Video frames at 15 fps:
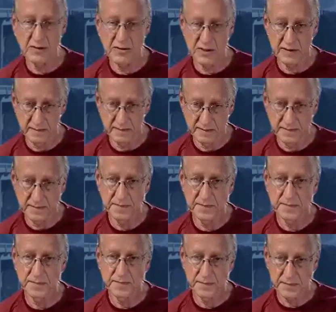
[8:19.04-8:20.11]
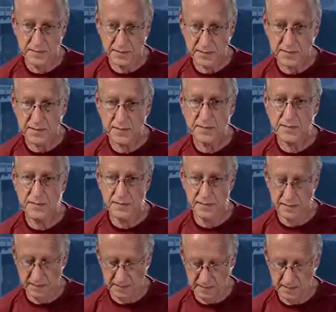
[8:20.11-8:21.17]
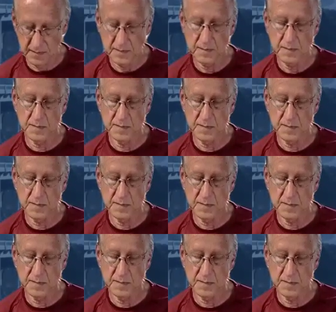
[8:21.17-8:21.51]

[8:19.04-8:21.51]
All we could do, go to the router. Okay.